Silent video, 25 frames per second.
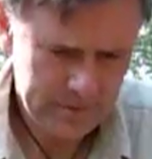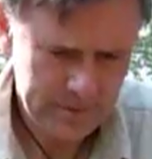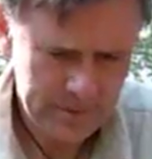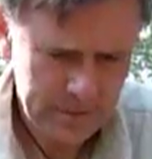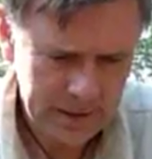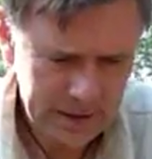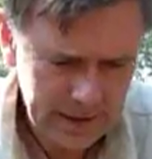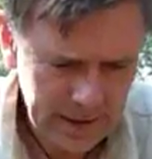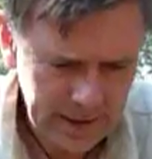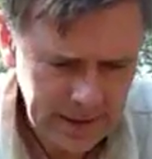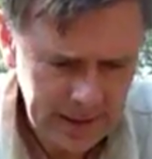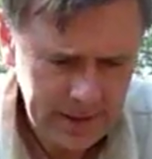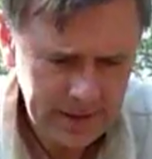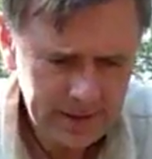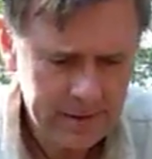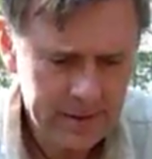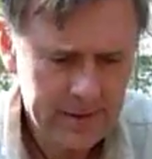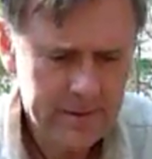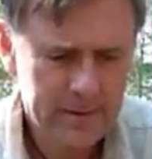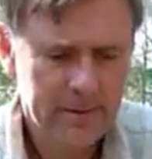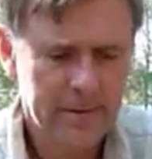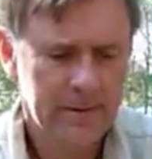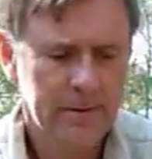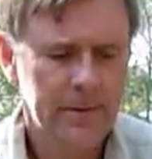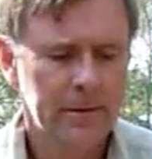like that,
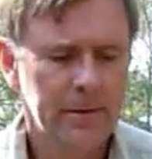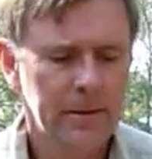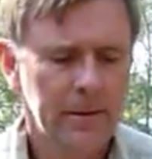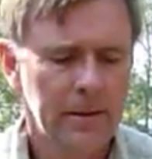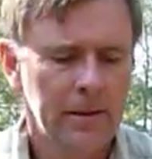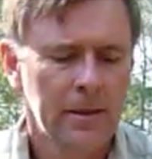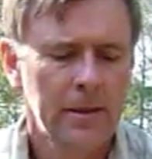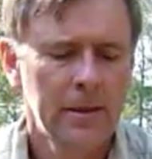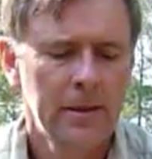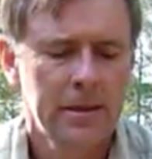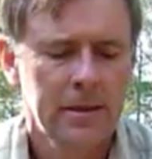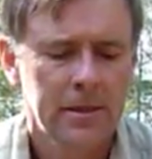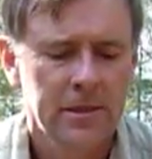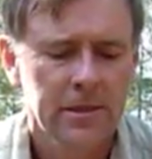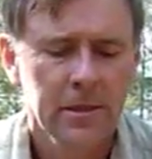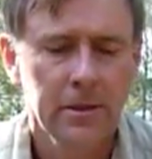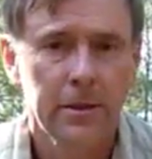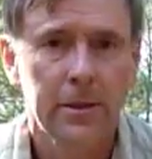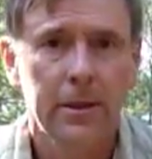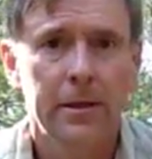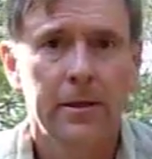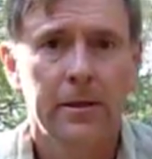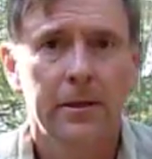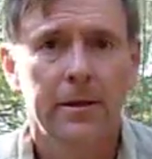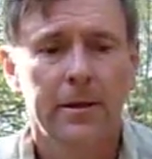so
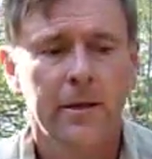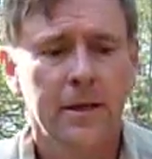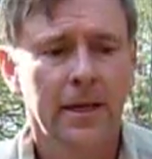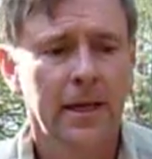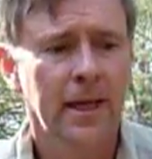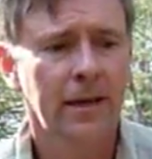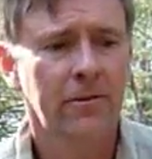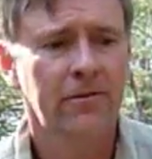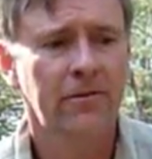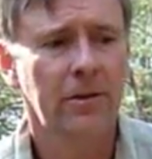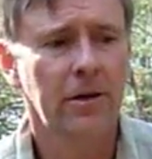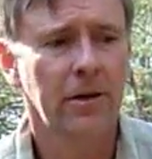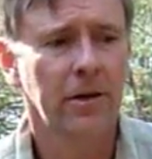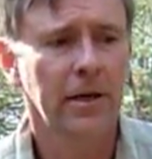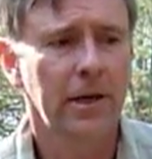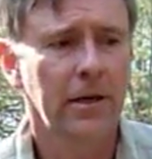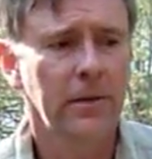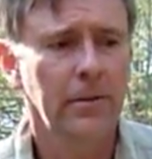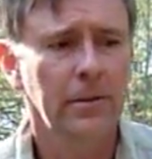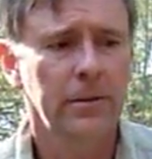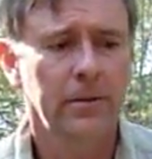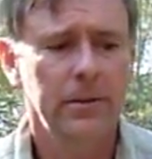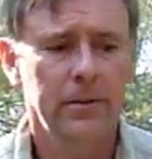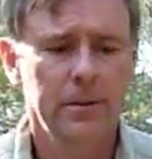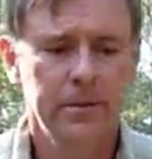it can't fall out.